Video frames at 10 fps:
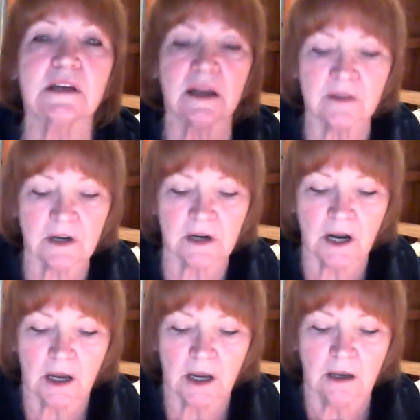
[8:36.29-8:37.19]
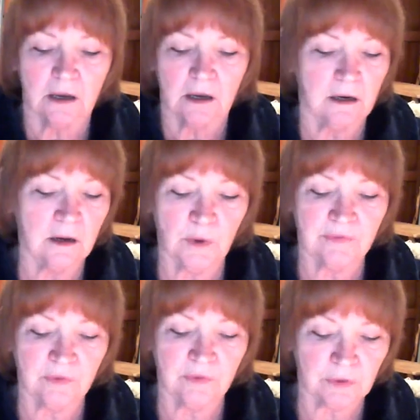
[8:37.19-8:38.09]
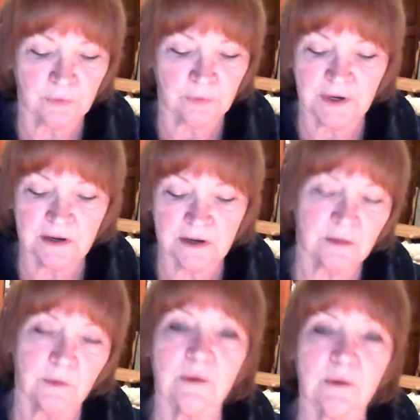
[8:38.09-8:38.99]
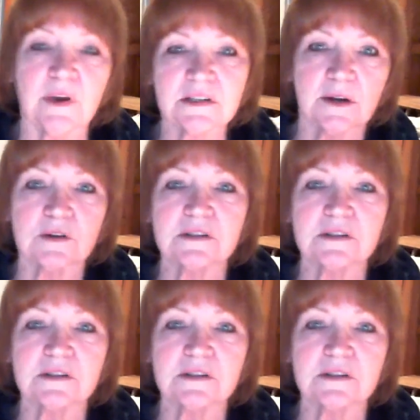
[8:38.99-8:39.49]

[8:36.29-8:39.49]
And then anywhere from 3 days to 3 weeks later,